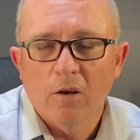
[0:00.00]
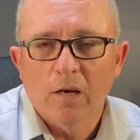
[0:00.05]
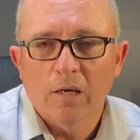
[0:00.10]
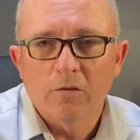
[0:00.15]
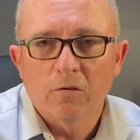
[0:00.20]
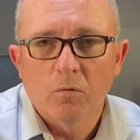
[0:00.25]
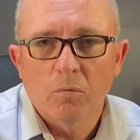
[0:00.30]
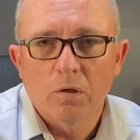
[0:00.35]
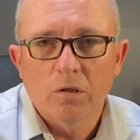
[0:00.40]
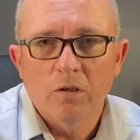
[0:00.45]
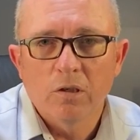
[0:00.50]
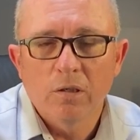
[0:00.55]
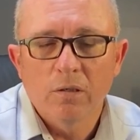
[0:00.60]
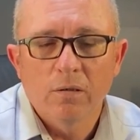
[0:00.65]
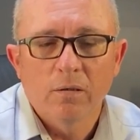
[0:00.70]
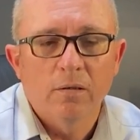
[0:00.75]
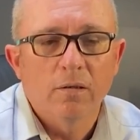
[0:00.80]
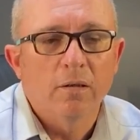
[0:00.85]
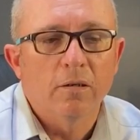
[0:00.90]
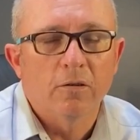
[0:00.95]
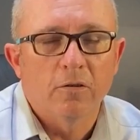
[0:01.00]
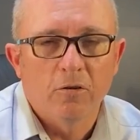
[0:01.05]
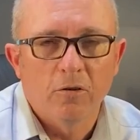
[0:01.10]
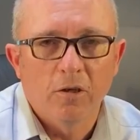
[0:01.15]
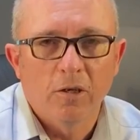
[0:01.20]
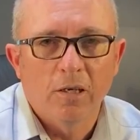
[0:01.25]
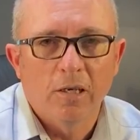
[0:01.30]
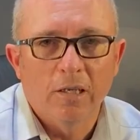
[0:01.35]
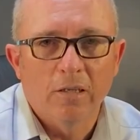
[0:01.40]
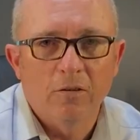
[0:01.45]
Thank you guys for watching.
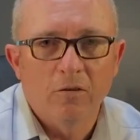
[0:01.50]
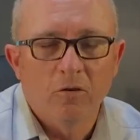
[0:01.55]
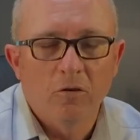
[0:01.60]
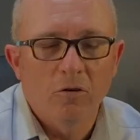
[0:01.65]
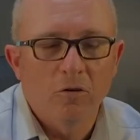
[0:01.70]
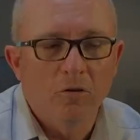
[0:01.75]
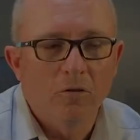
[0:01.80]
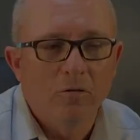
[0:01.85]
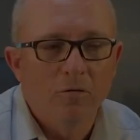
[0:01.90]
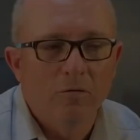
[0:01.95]
I'll see you again